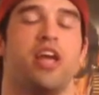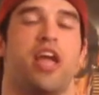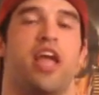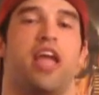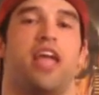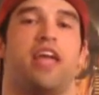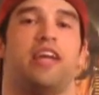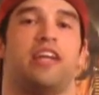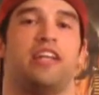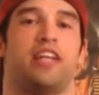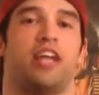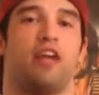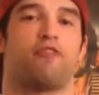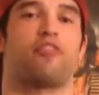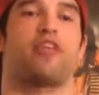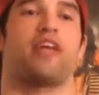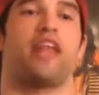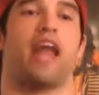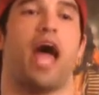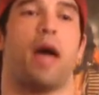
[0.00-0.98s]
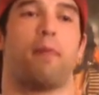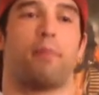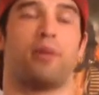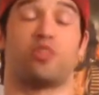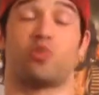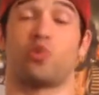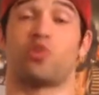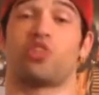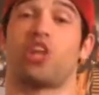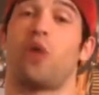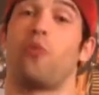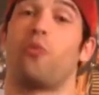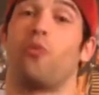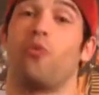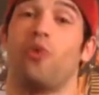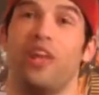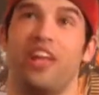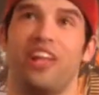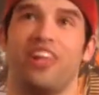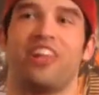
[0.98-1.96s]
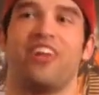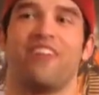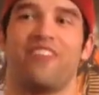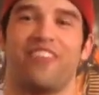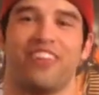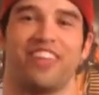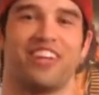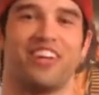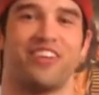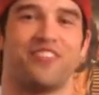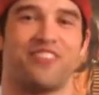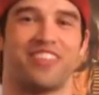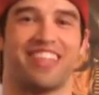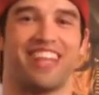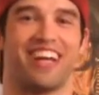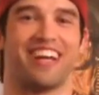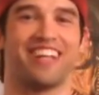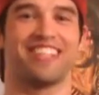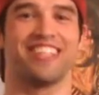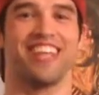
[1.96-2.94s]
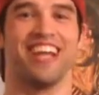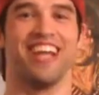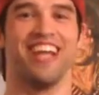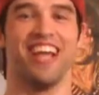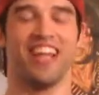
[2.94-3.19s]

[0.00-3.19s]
And if that happens, which I really, really hope it does,